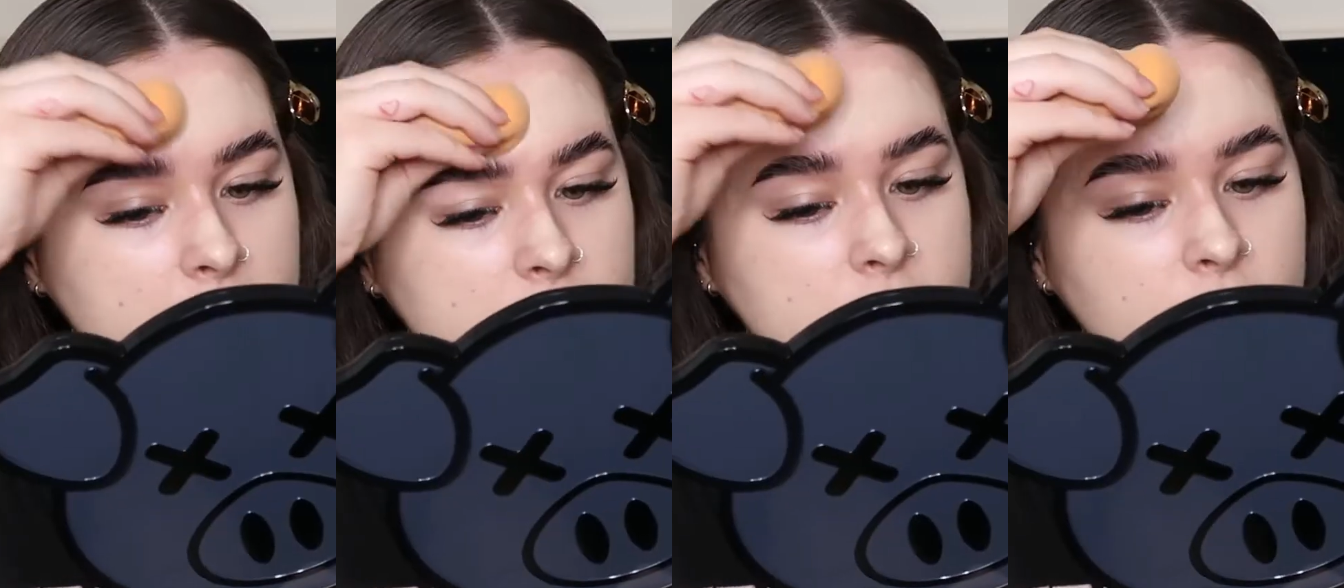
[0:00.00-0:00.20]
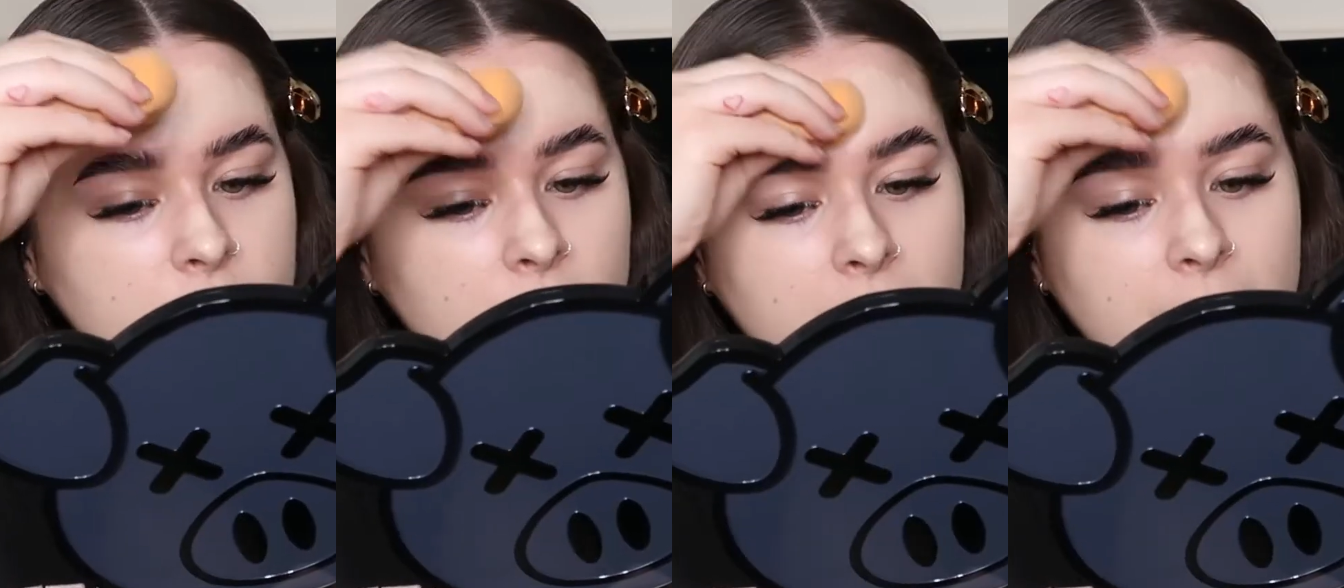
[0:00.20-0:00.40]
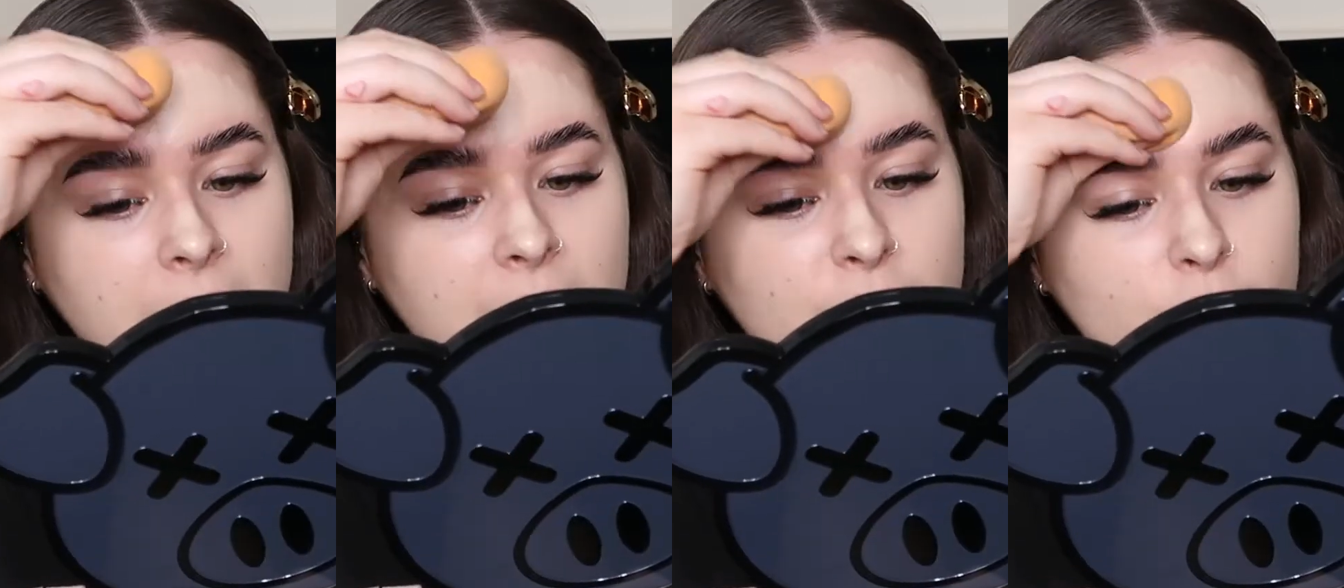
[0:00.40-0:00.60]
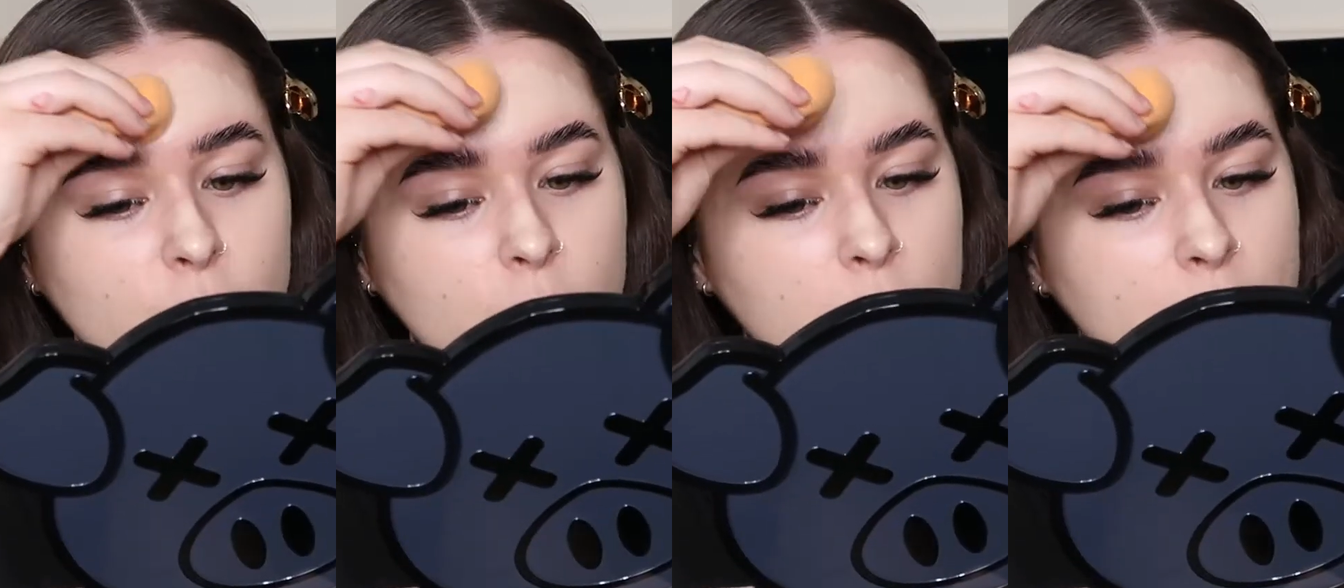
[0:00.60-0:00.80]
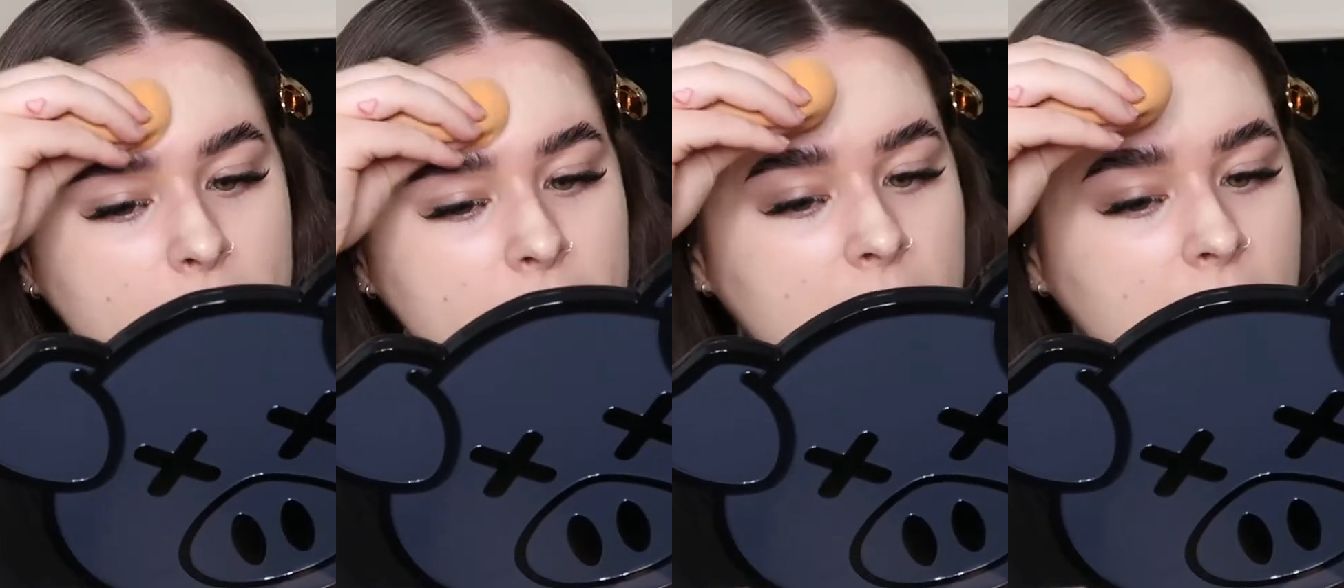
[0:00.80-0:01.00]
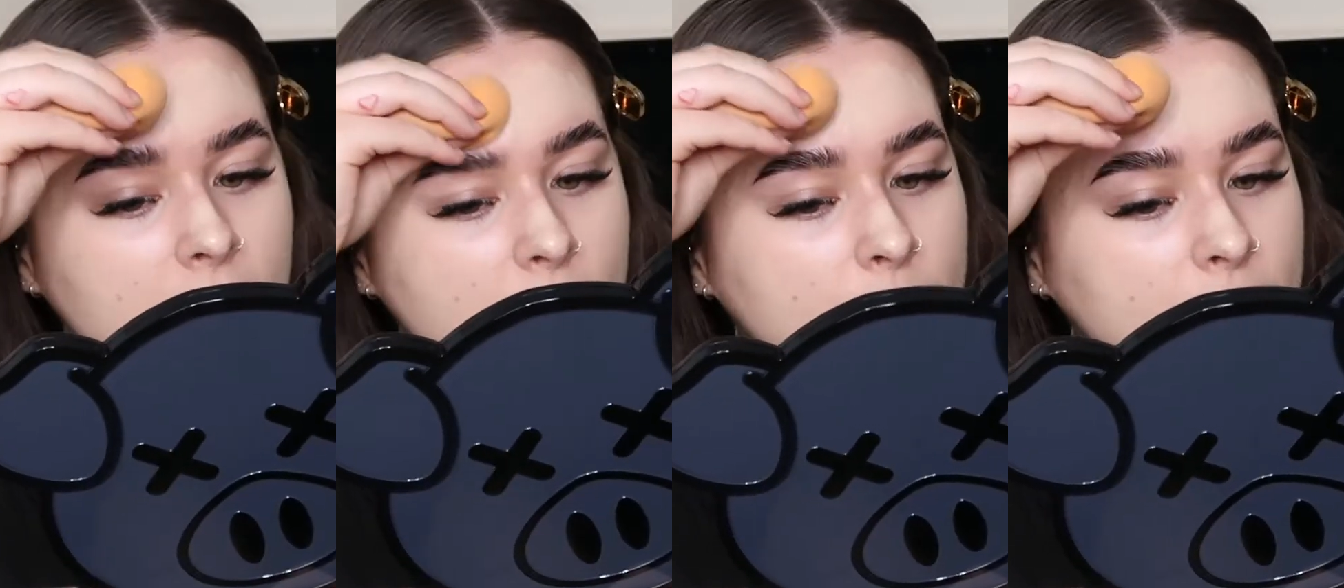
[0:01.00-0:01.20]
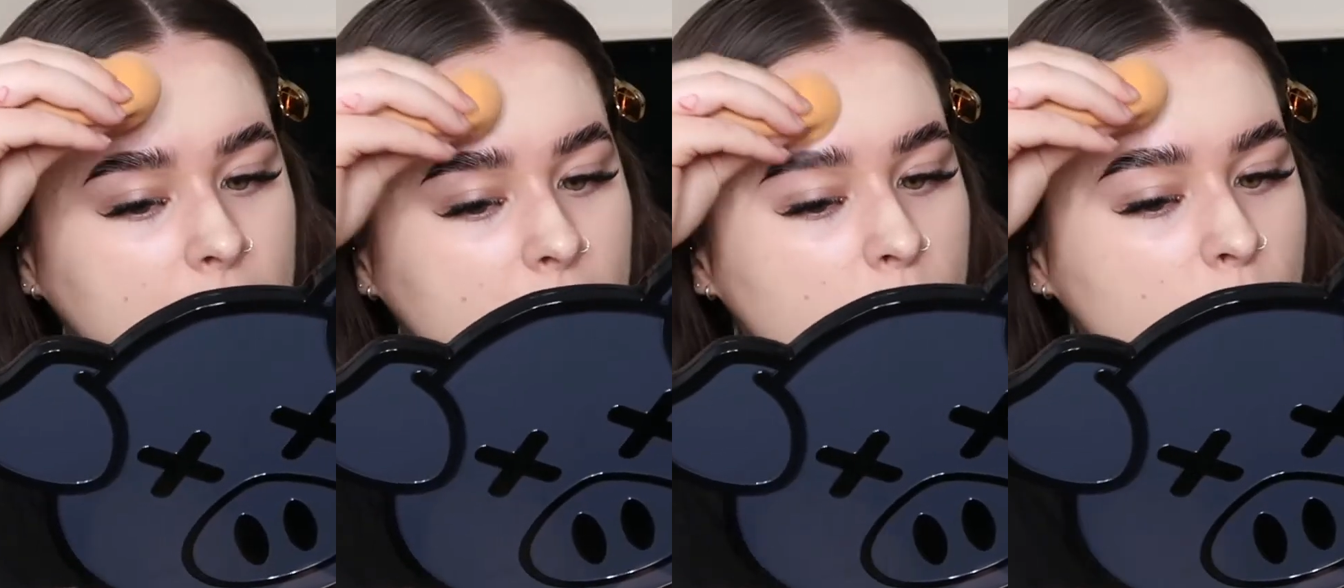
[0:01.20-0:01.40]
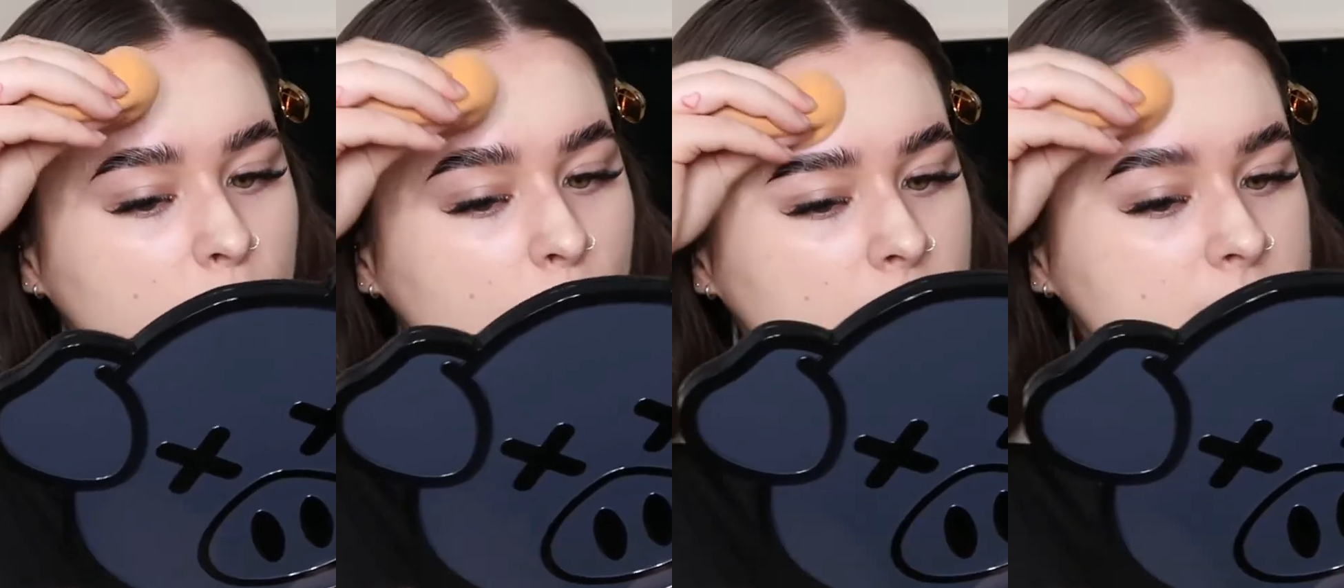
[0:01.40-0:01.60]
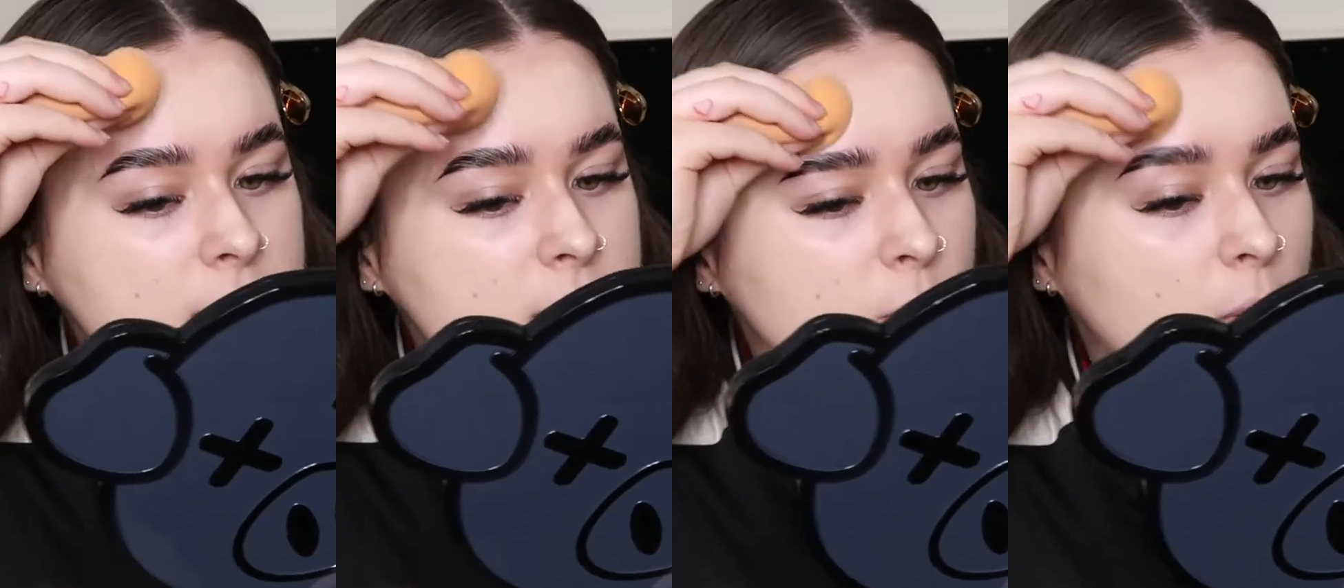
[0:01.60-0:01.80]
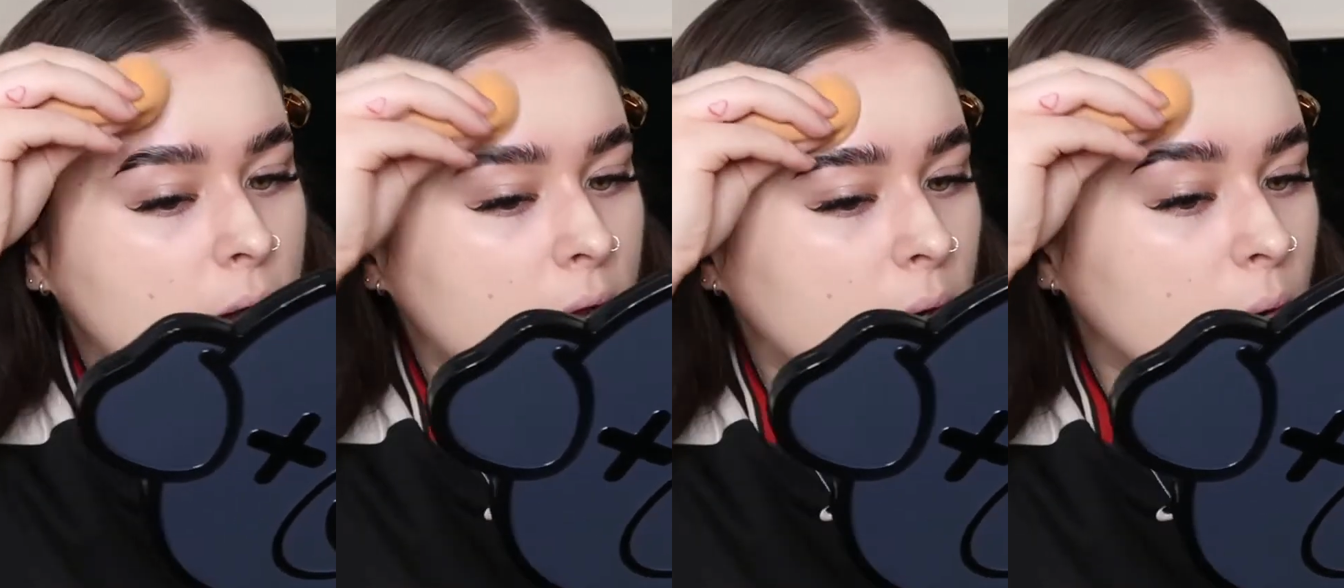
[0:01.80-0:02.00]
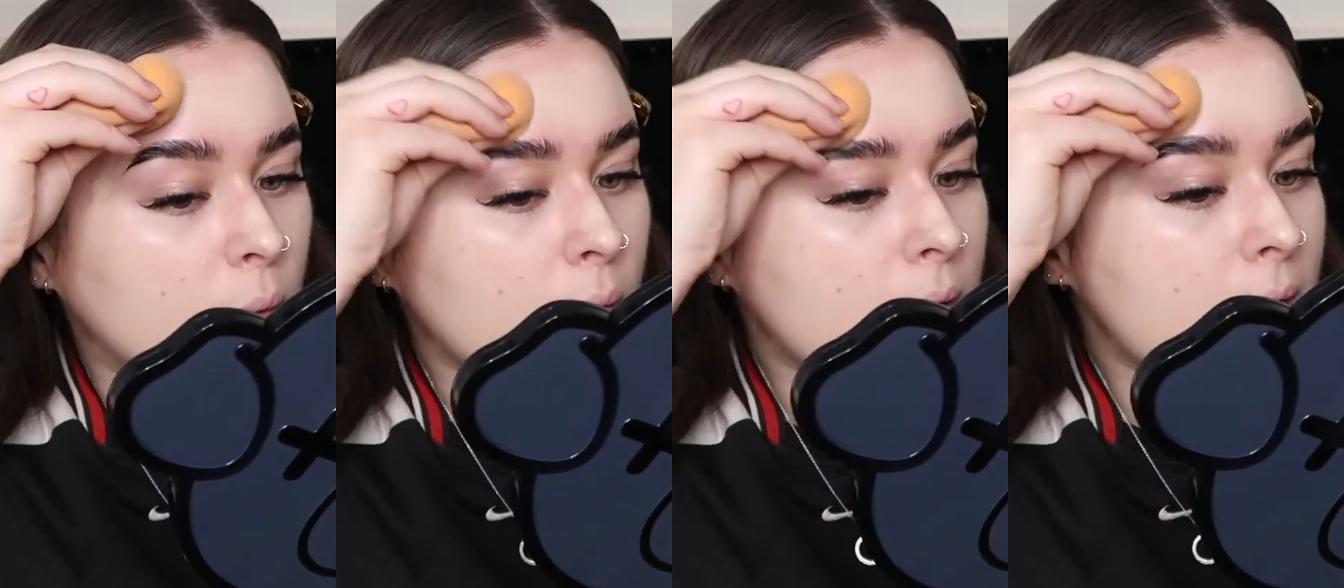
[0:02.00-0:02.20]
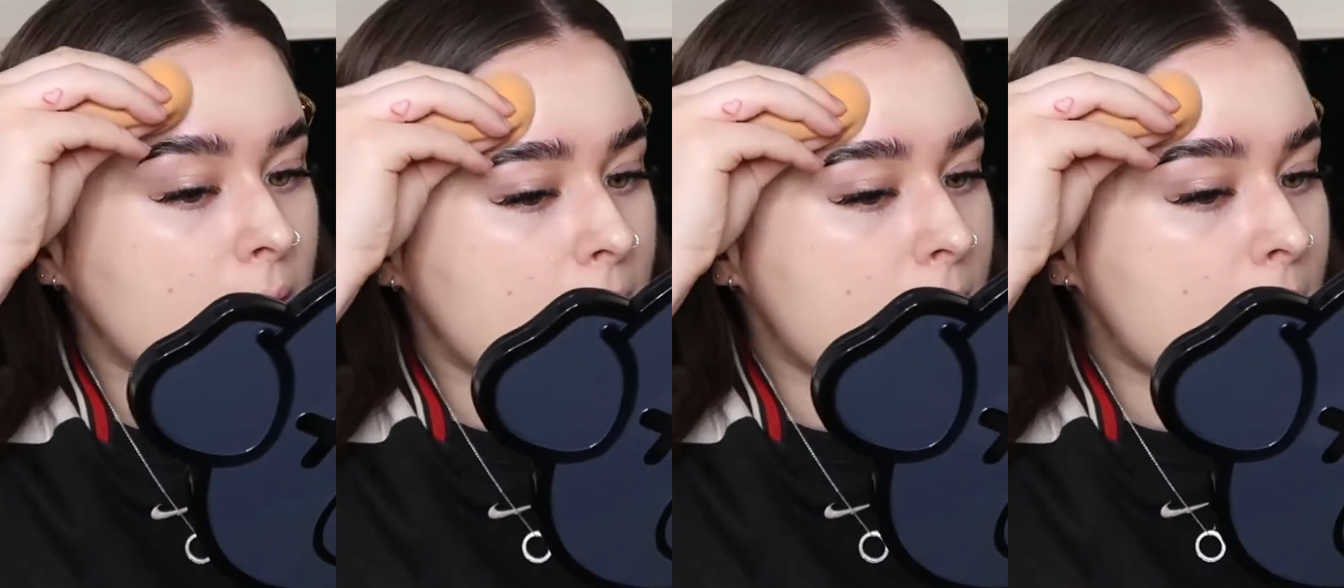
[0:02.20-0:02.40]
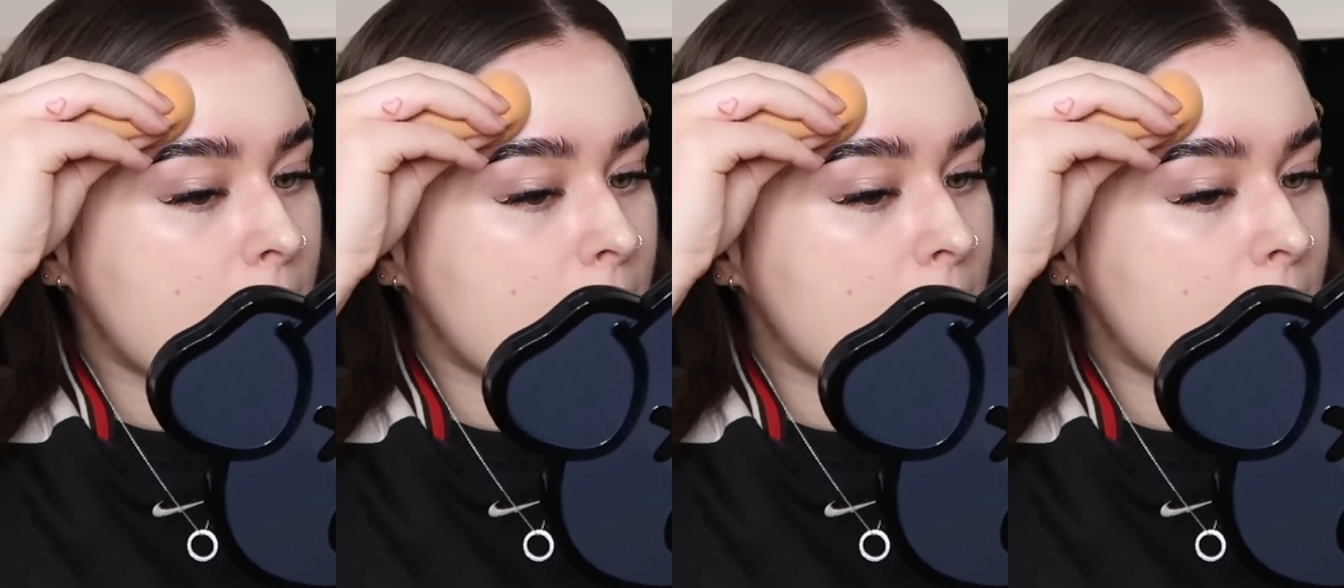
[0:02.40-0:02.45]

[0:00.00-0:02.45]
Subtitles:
So yeah, I haven't worn makeup in quite a while,